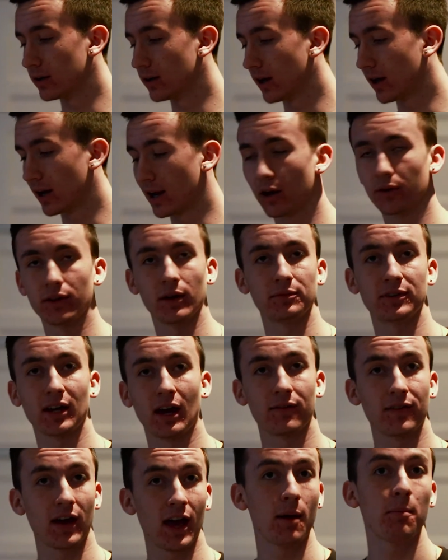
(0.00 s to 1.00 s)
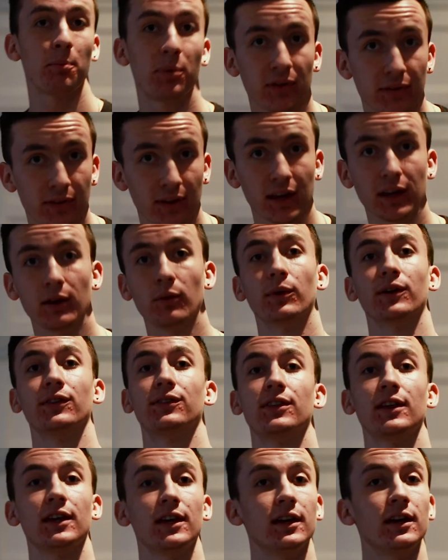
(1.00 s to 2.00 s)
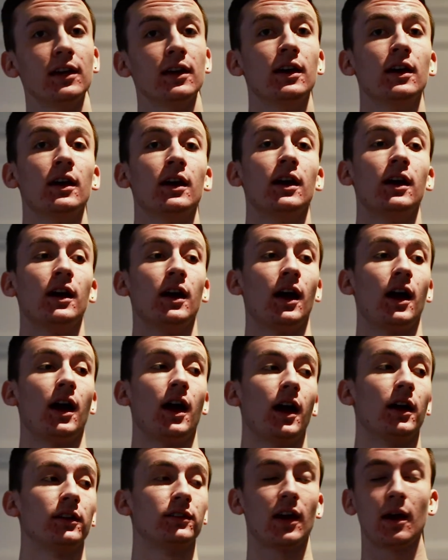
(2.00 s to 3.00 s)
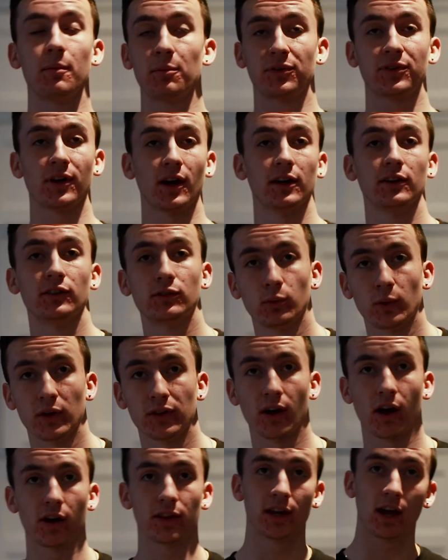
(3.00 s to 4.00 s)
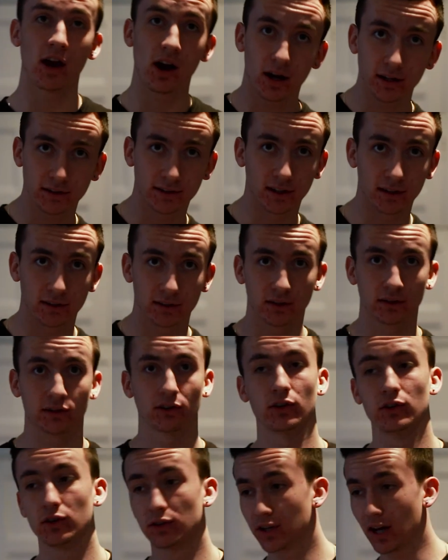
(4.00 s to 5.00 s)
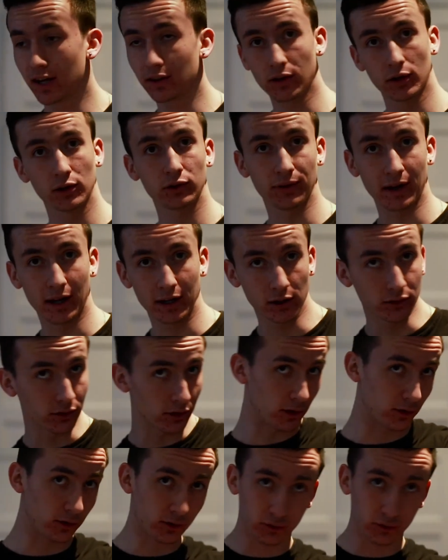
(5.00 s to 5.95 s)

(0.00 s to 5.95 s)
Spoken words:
allow them to have empathy with to empathize with the artist. So you take those values and you